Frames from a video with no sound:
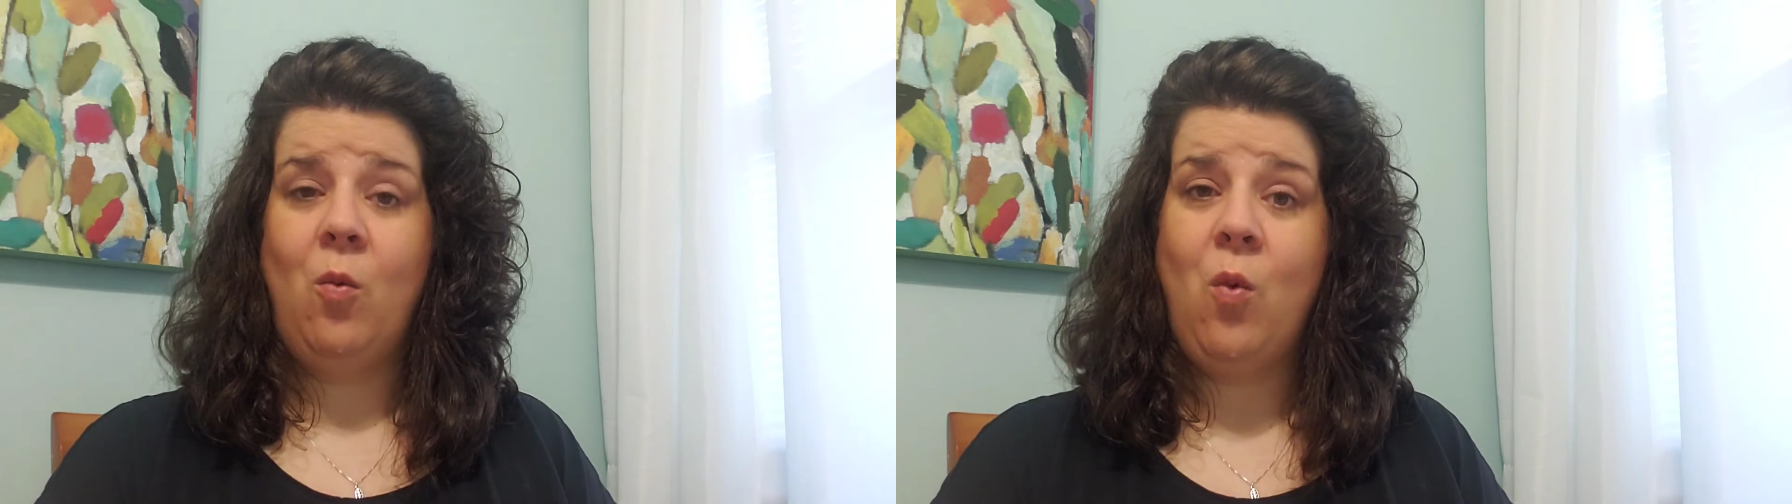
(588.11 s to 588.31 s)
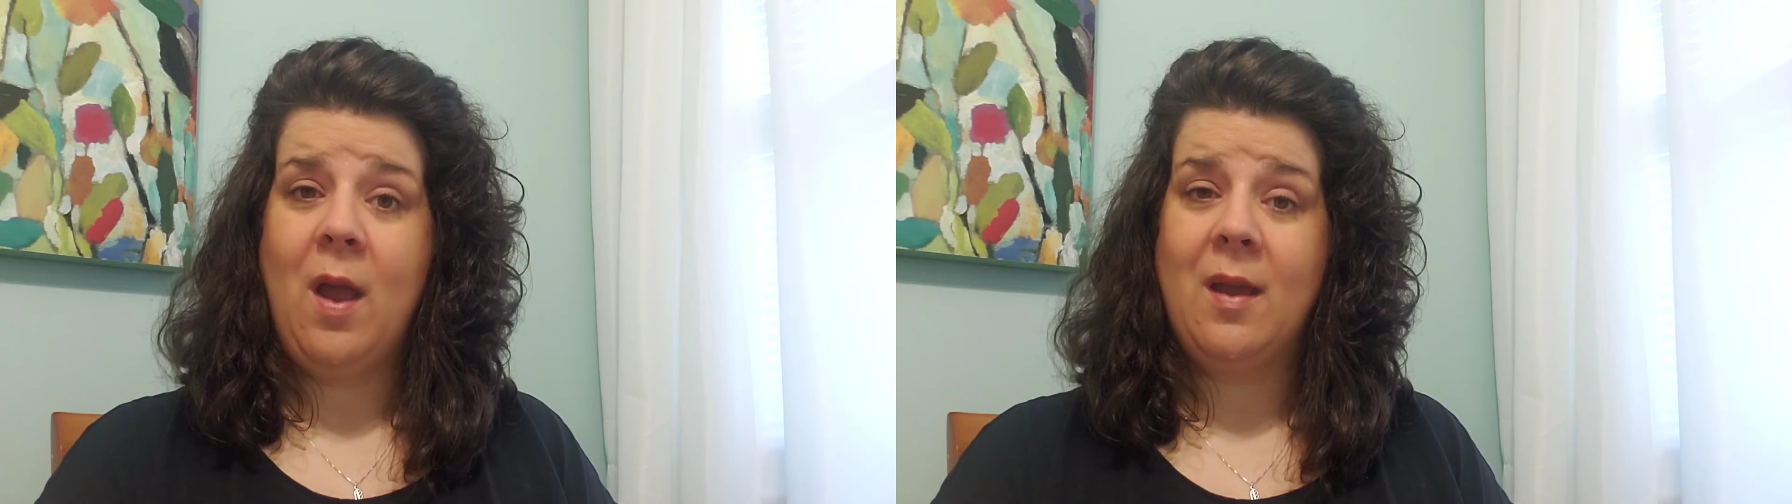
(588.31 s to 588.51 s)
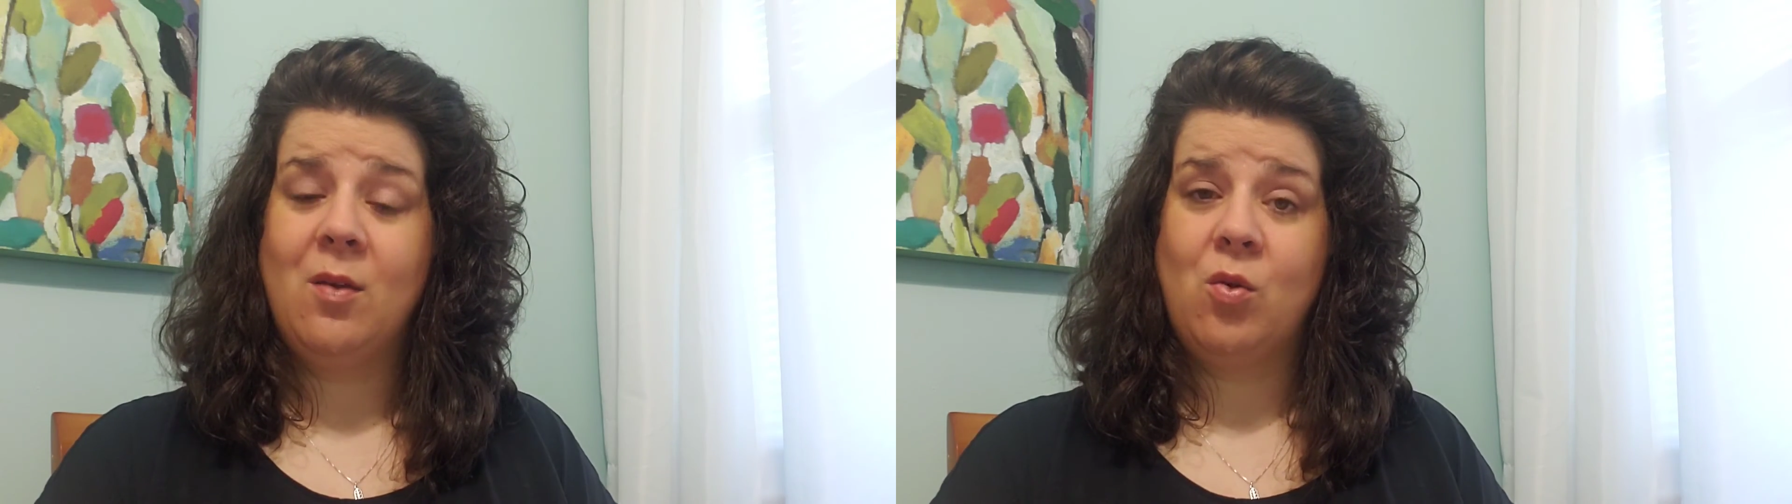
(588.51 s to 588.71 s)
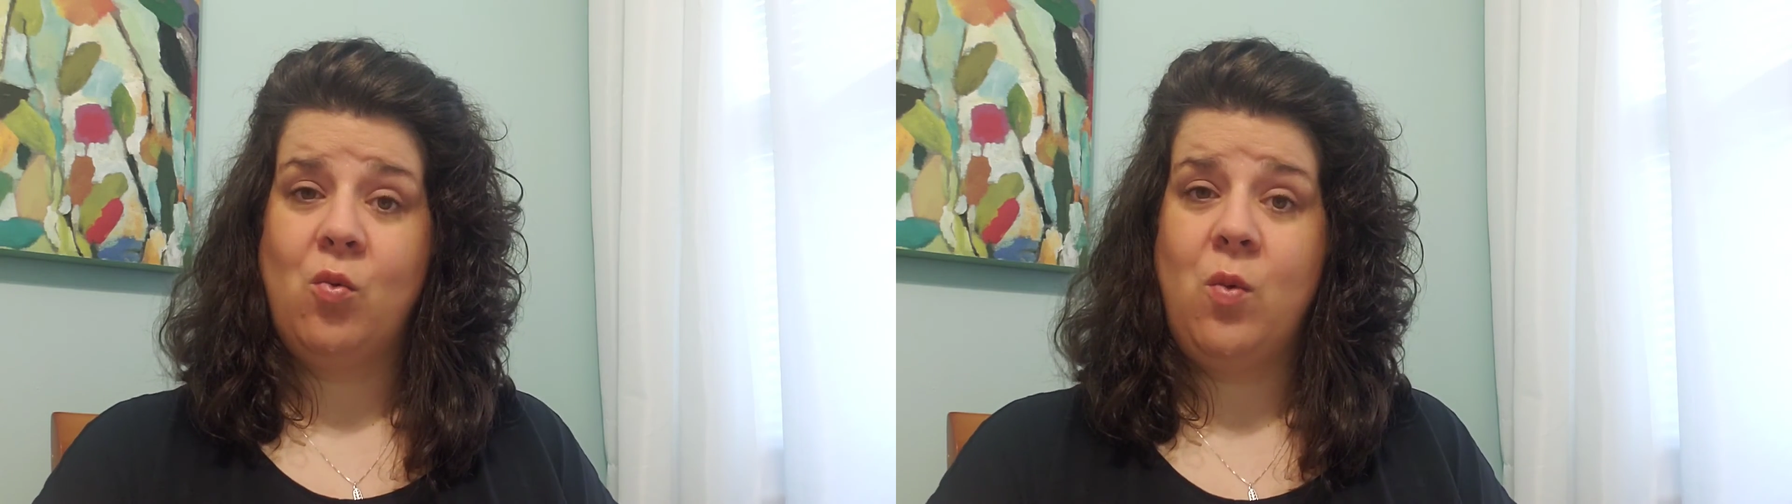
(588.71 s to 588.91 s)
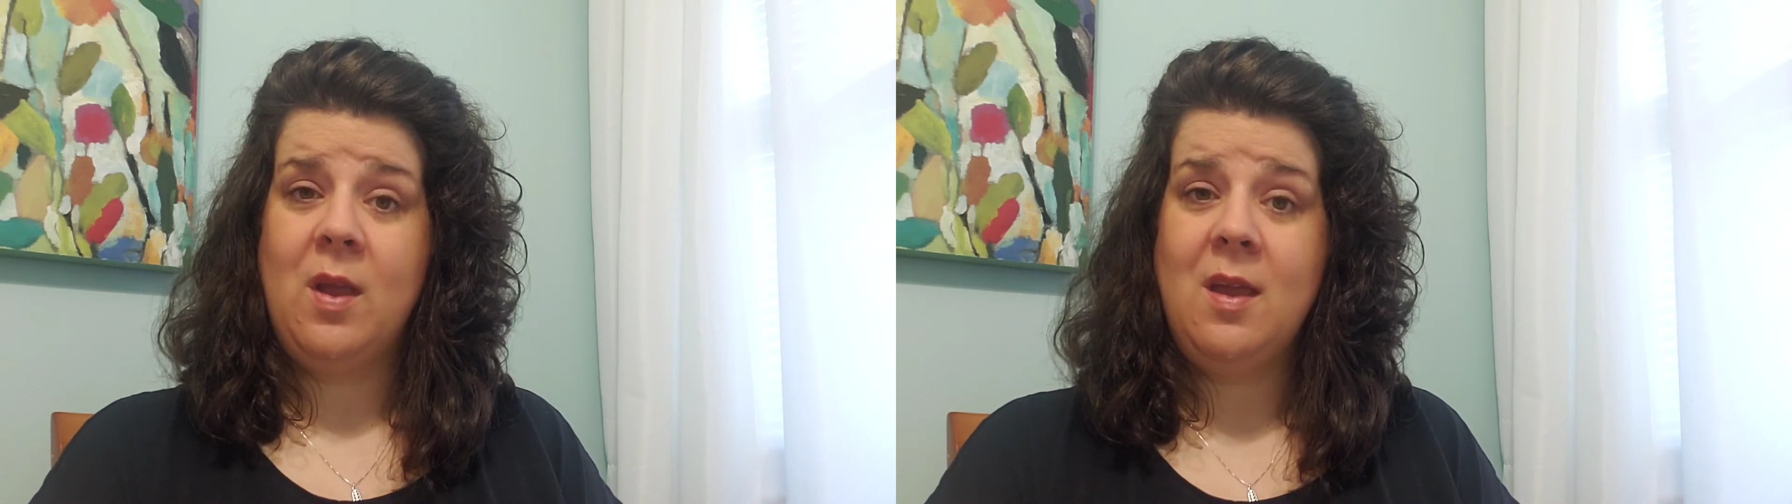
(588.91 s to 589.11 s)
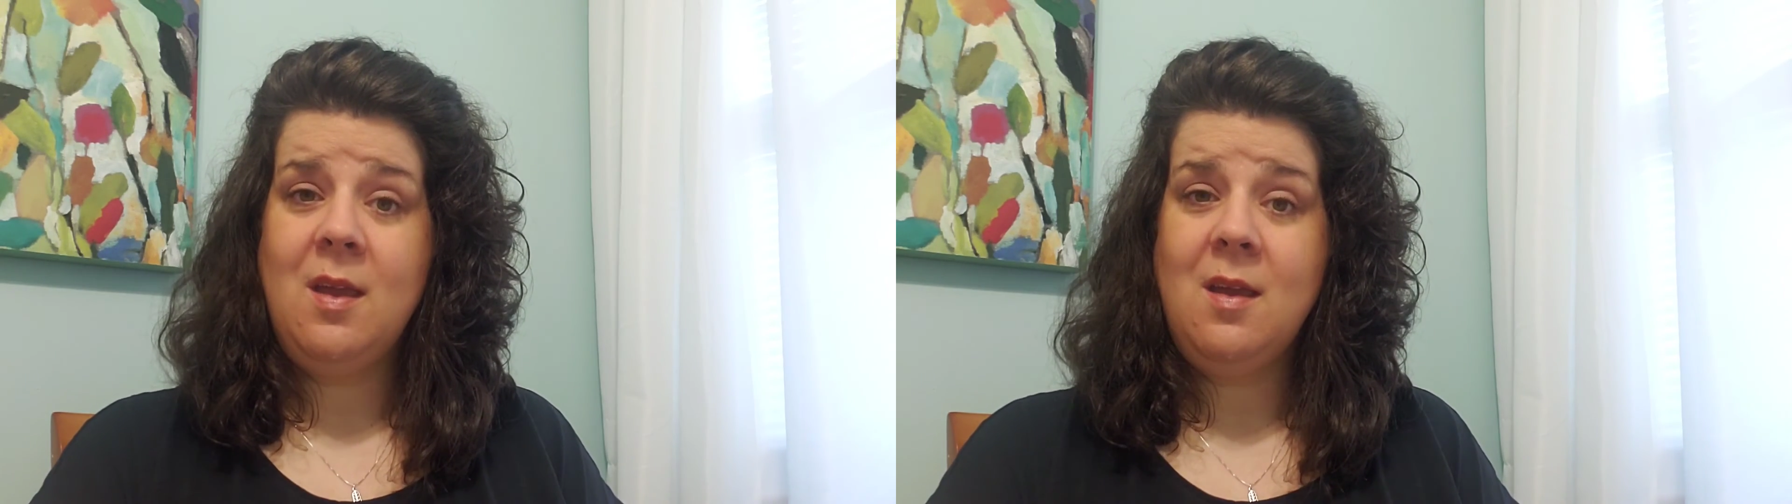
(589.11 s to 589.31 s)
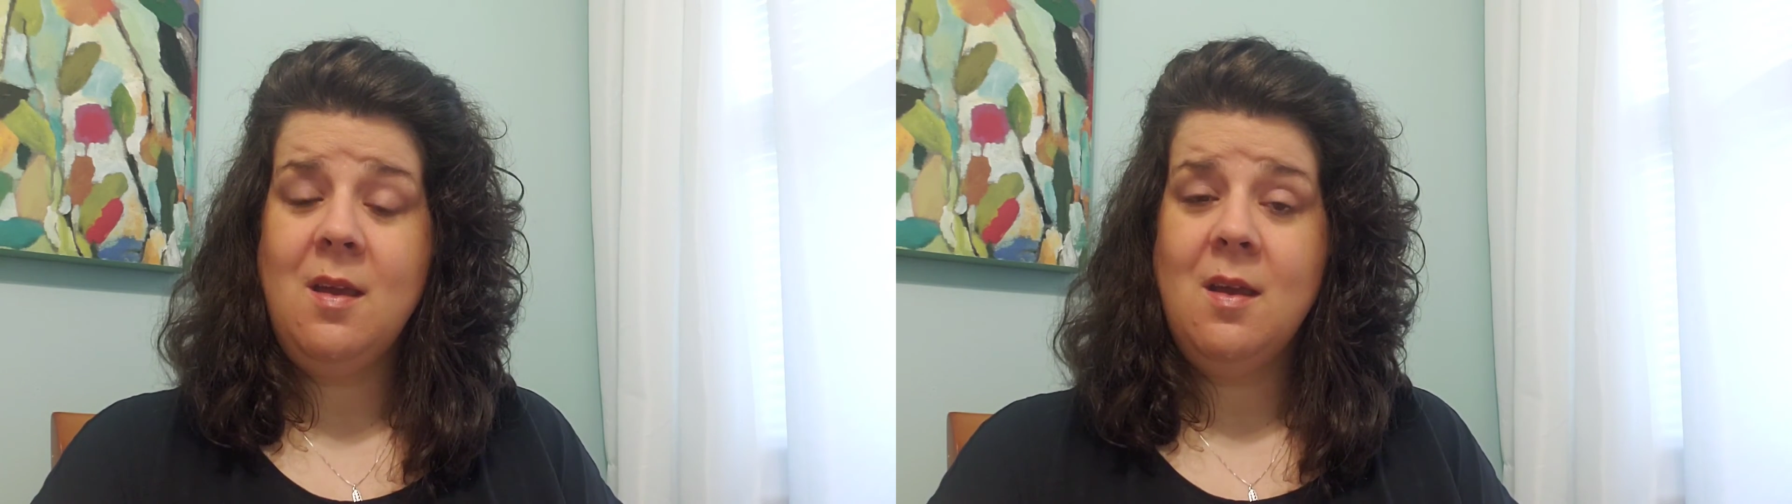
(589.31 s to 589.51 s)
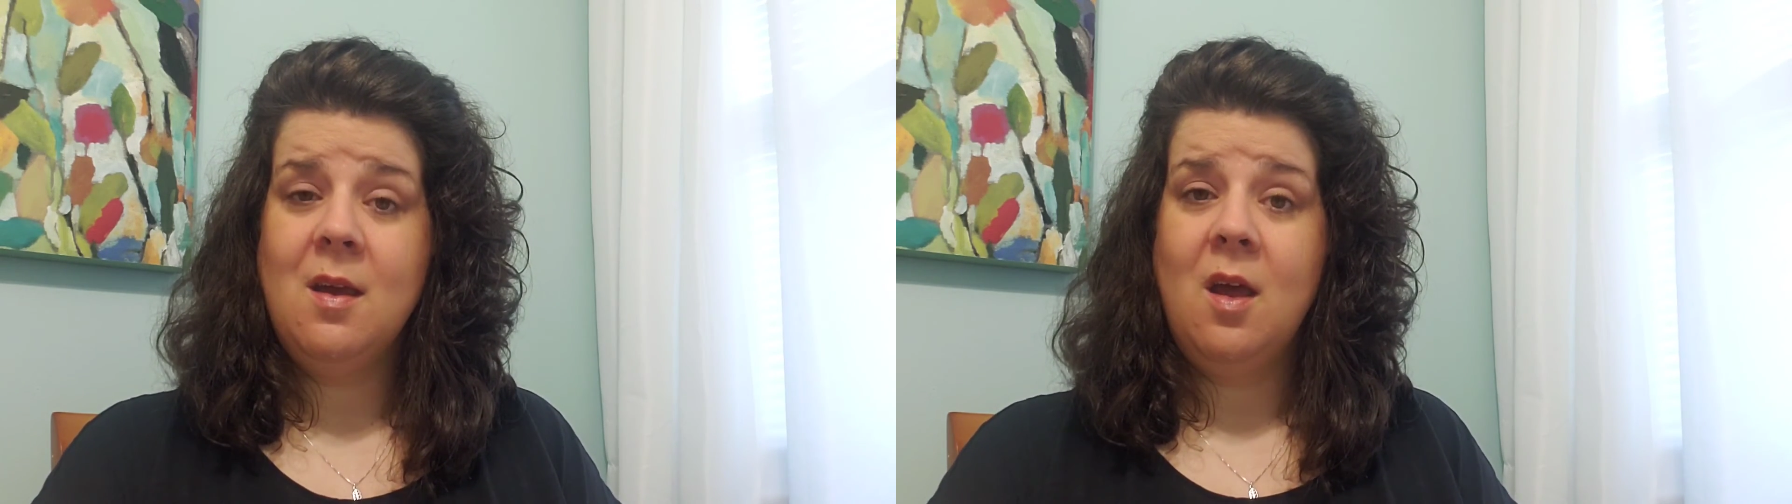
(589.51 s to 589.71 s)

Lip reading: ways we,